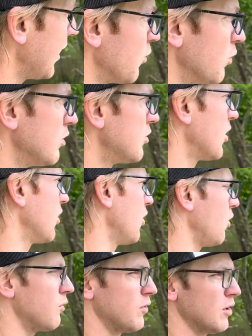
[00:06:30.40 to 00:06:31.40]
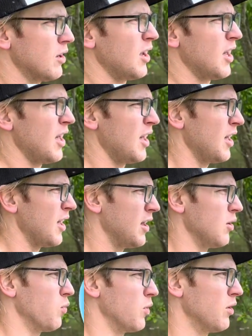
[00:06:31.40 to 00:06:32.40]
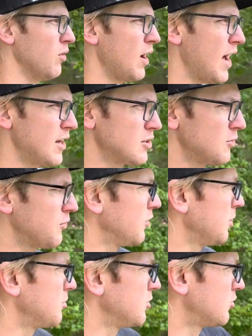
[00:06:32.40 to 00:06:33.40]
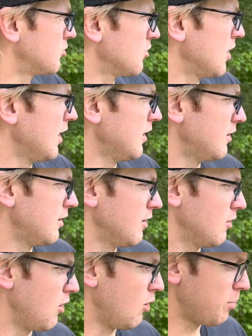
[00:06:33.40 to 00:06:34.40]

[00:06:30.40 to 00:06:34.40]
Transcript: it will turn over. It will hyzer flip to straight, low